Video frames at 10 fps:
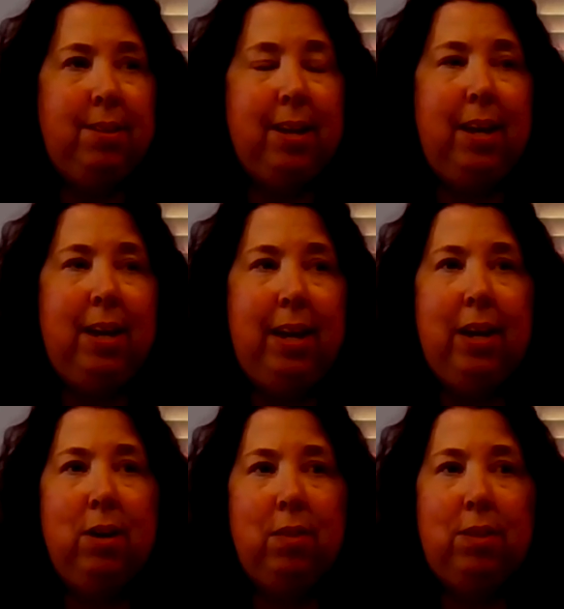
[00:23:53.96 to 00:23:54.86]
to
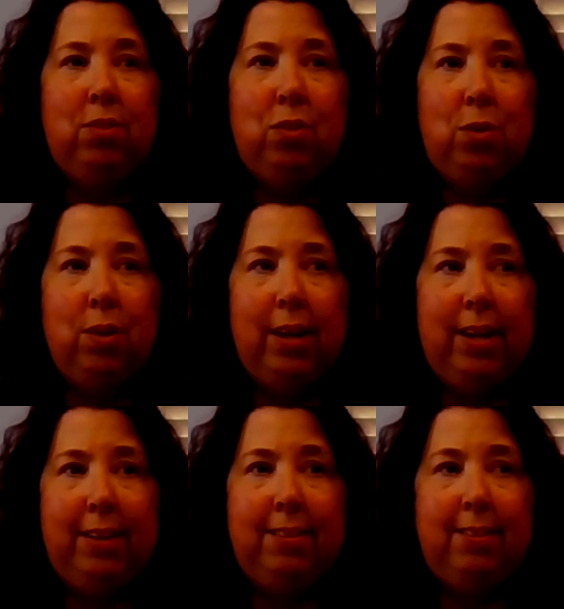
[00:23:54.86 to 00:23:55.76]
hear the
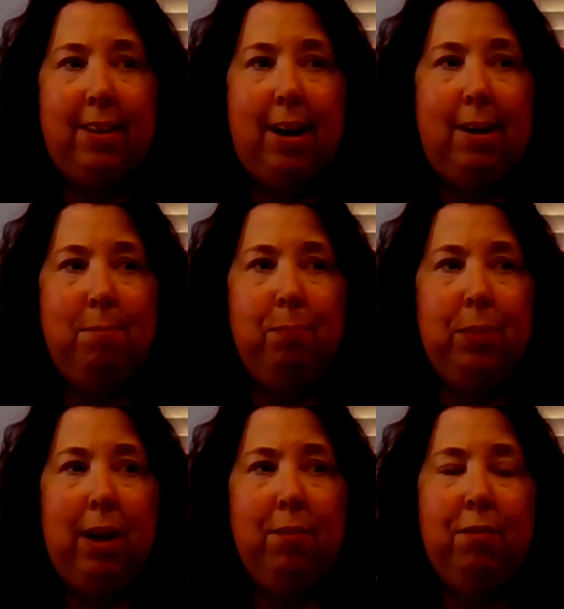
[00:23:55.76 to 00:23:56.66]
stories
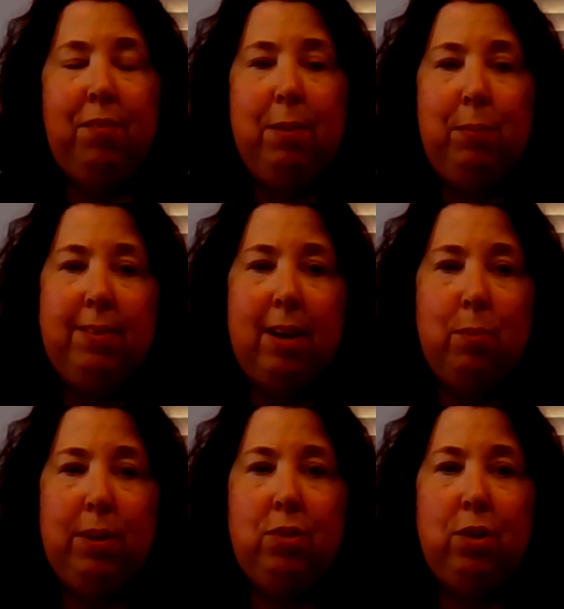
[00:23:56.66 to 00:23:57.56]
of the families that
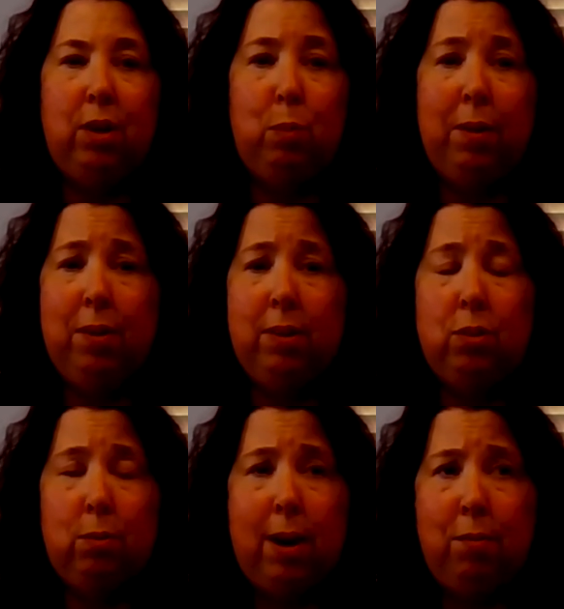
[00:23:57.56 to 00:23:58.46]
we serve, whether it's
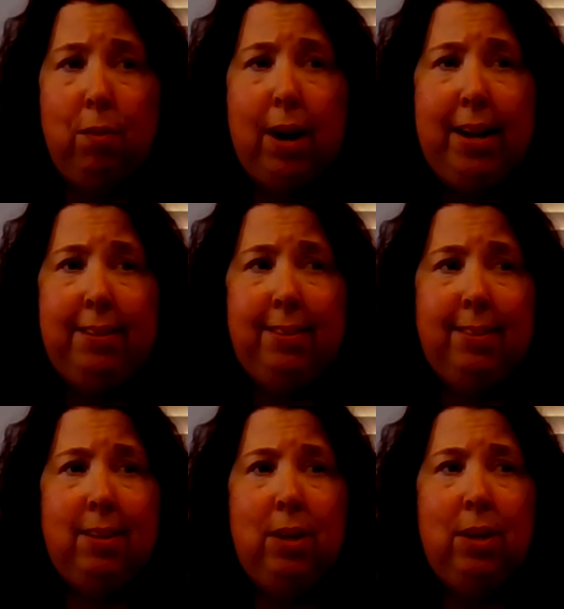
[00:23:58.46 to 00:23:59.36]
around
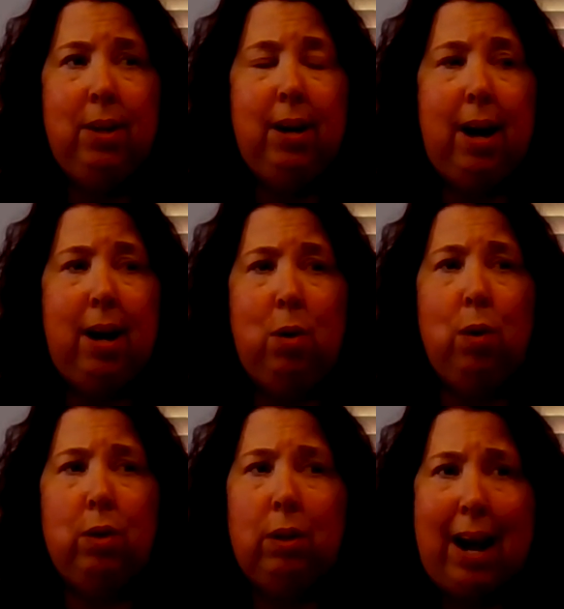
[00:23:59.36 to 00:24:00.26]
race
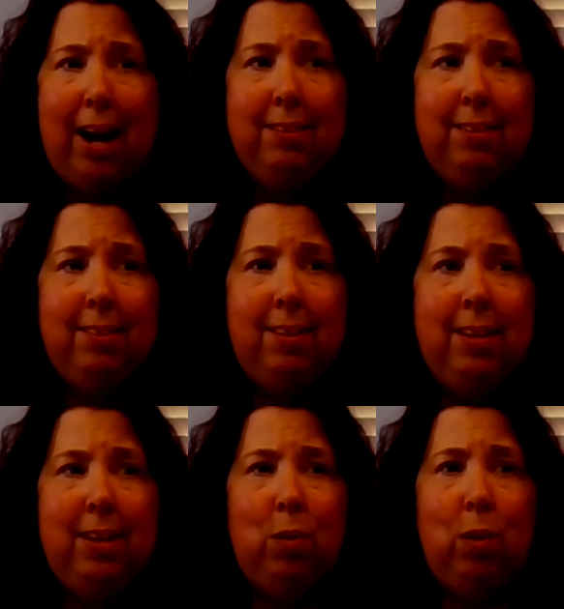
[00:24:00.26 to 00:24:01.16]
or class
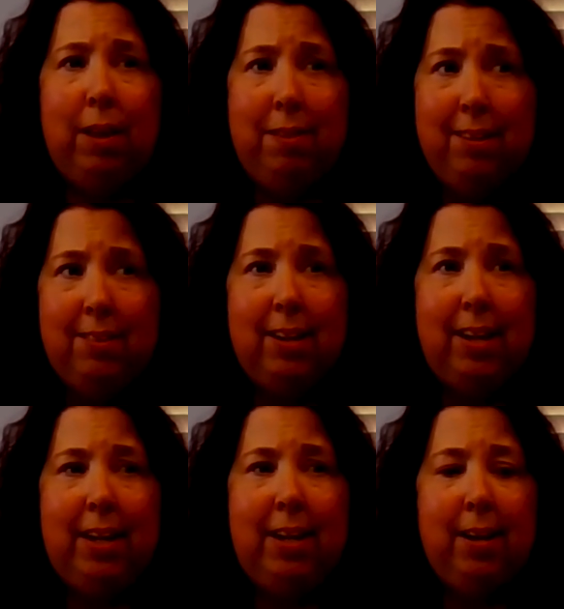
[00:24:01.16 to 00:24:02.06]
or
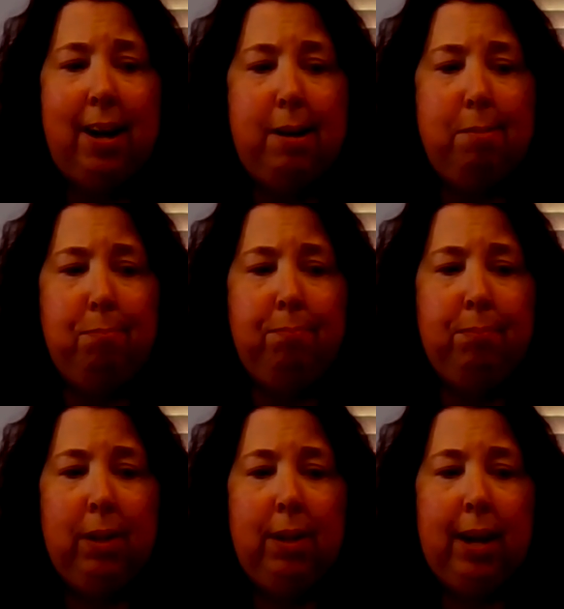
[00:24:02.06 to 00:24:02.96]
ethnicity,
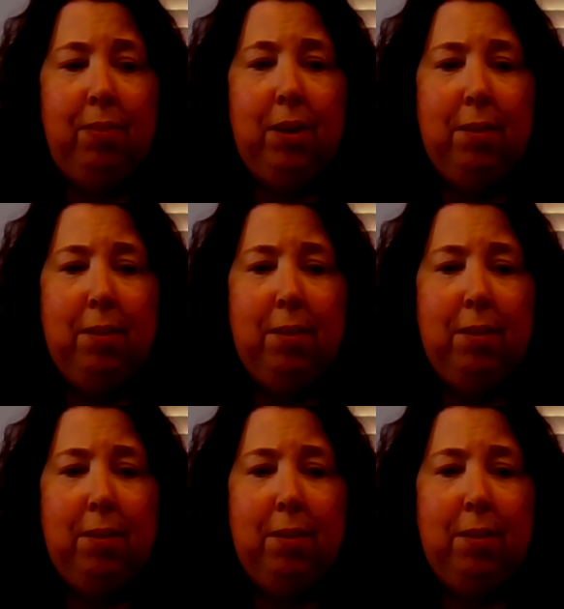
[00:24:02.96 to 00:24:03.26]
and the